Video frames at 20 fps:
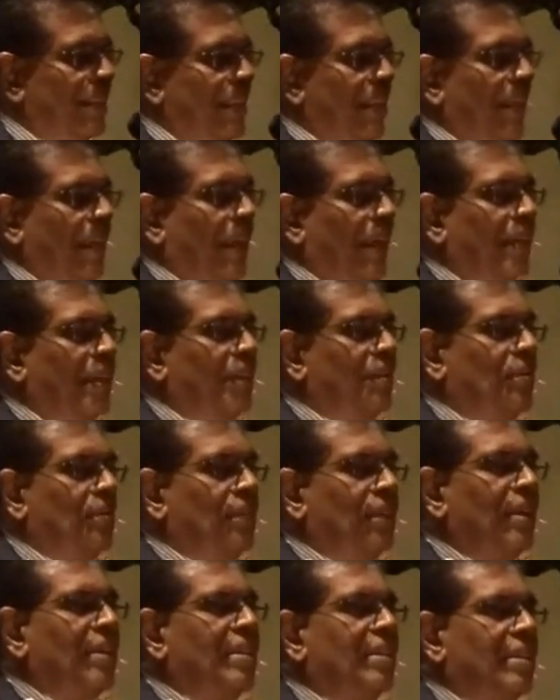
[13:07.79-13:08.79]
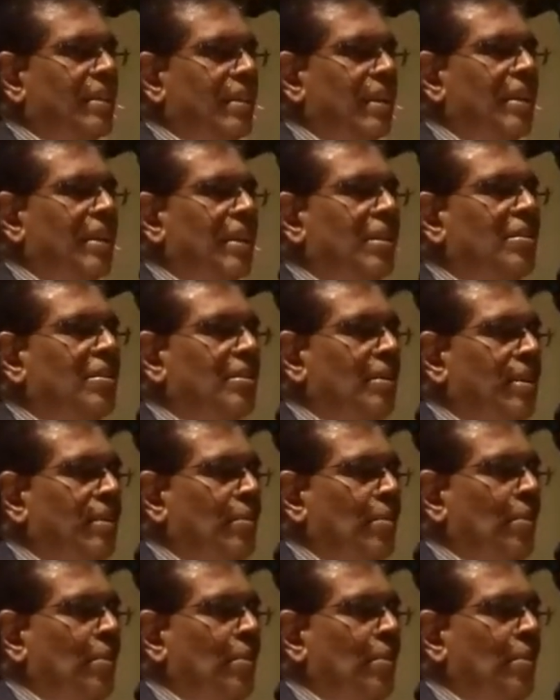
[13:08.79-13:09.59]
And it feels really good